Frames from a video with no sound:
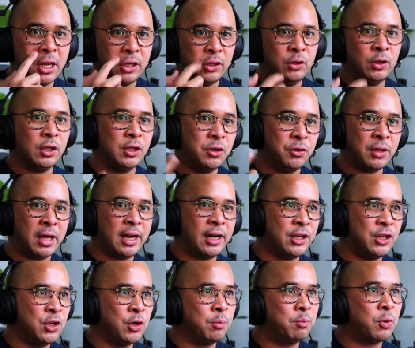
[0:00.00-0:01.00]
you can do that
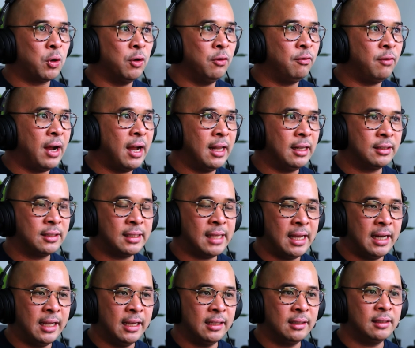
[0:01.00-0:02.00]
in your profile
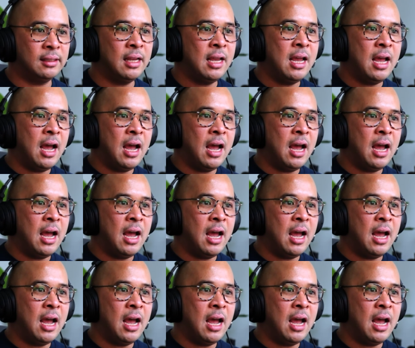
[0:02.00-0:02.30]
settings.